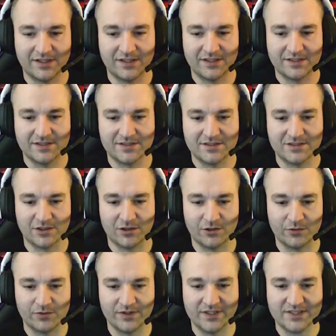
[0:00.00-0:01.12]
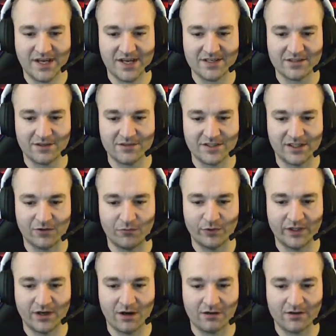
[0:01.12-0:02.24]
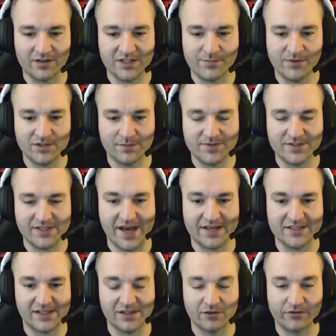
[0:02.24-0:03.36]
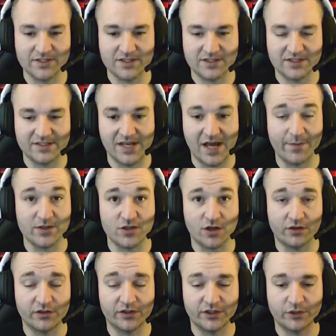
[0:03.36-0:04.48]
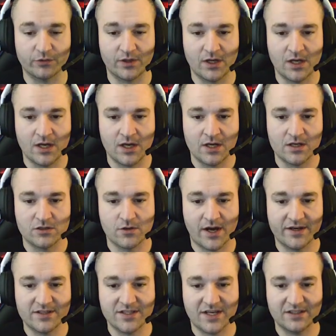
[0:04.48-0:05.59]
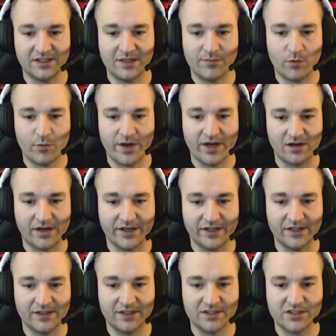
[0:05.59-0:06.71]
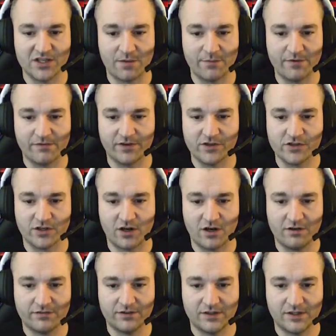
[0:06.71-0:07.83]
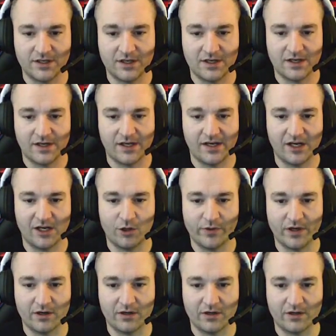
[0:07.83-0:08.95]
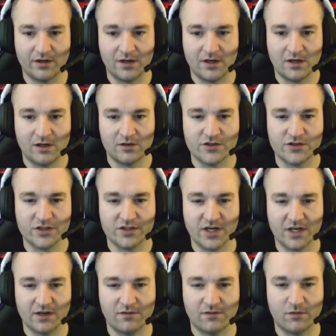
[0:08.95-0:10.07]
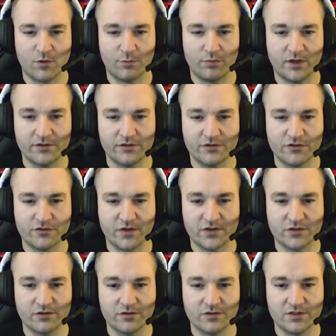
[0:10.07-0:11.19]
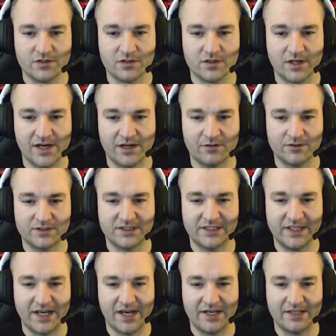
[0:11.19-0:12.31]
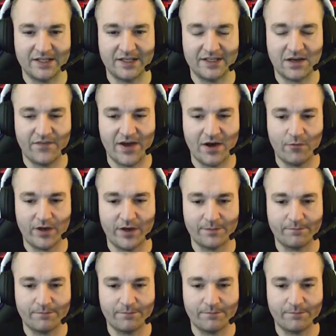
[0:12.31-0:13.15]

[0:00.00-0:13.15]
So this guy starts to hit really hard because he builds up stacks that increases his damage done to you. So I decided to leap away and kite and let the shaman finish it off. And here we are. Just checking for more plundered treasures, and I don't see anything down that way.